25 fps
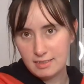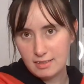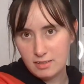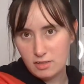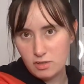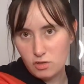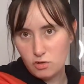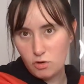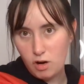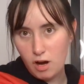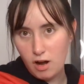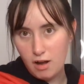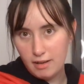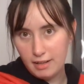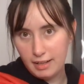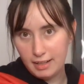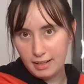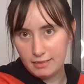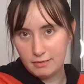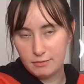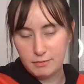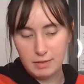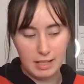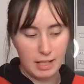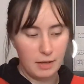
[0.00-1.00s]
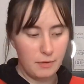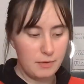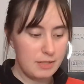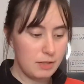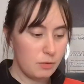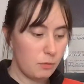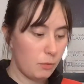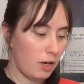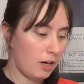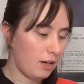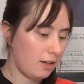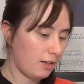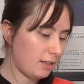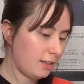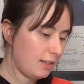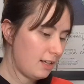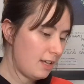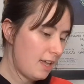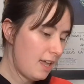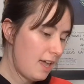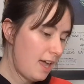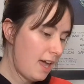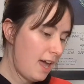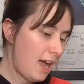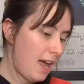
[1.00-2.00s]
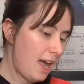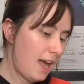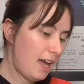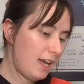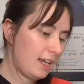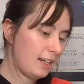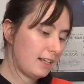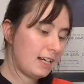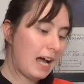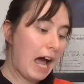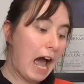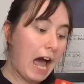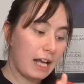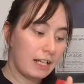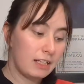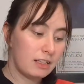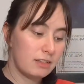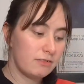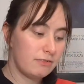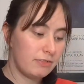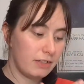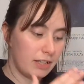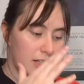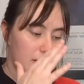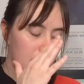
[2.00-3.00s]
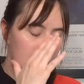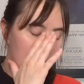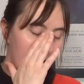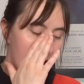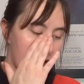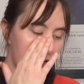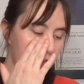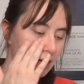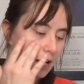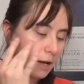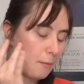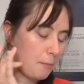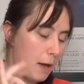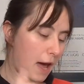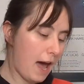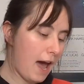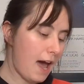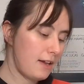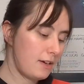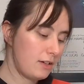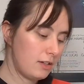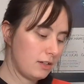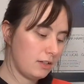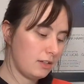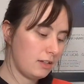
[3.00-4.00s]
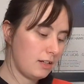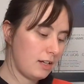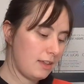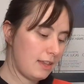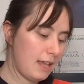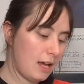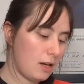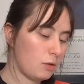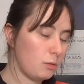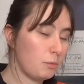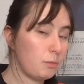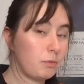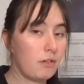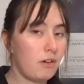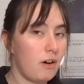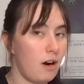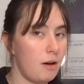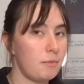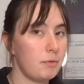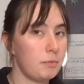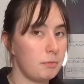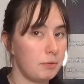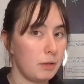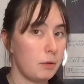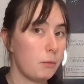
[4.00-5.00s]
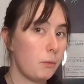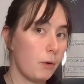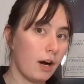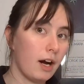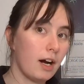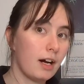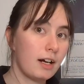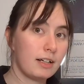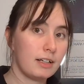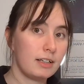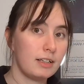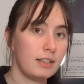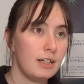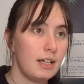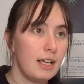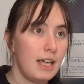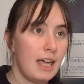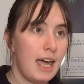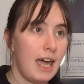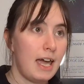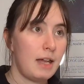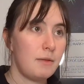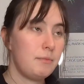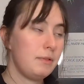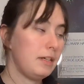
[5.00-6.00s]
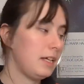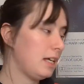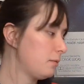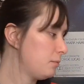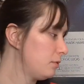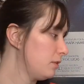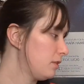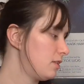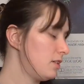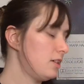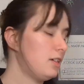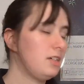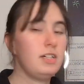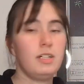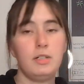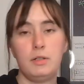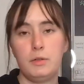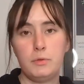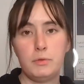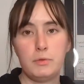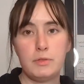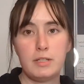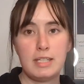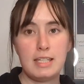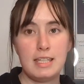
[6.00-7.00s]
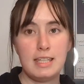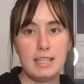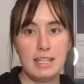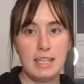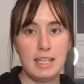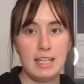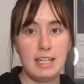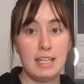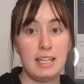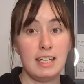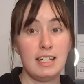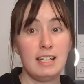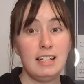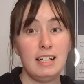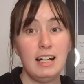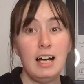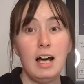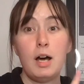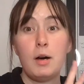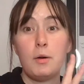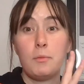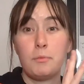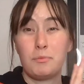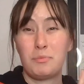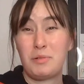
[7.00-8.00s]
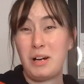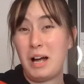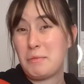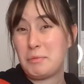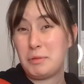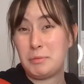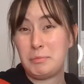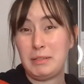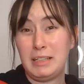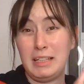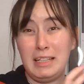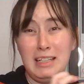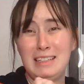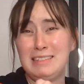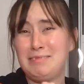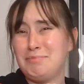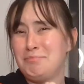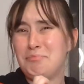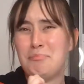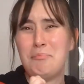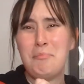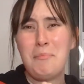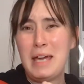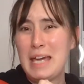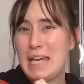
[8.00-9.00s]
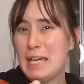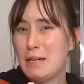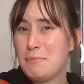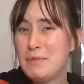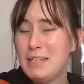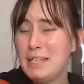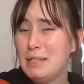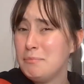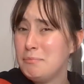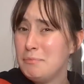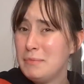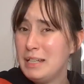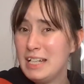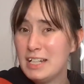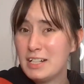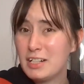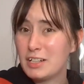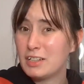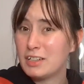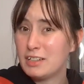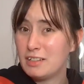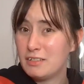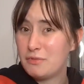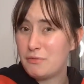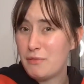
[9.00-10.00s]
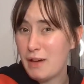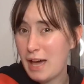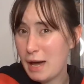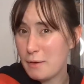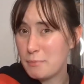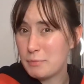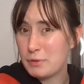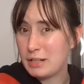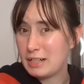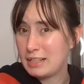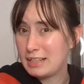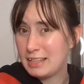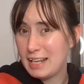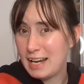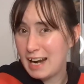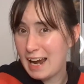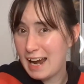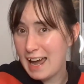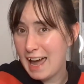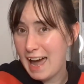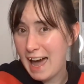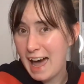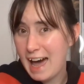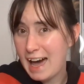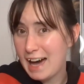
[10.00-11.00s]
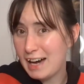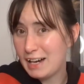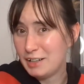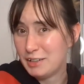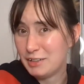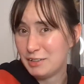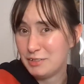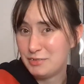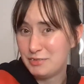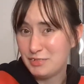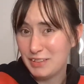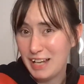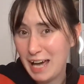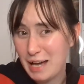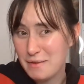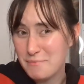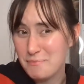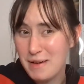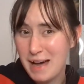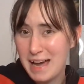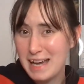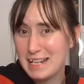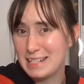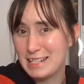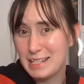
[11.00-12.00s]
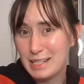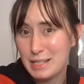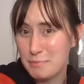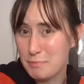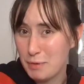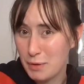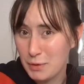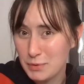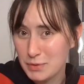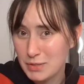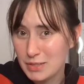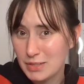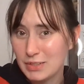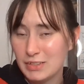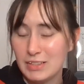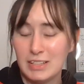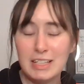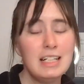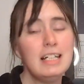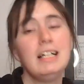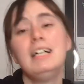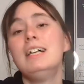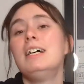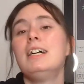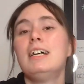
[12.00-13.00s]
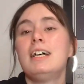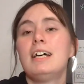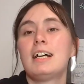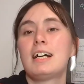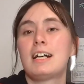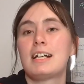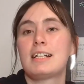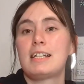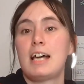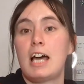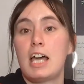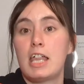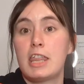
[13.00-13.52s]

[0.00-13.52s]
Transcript: drawing while I was at work and kind of figured out a pattern that'll probably work and be able to use the probably maybe meter of fabric that I have at my disposal, because I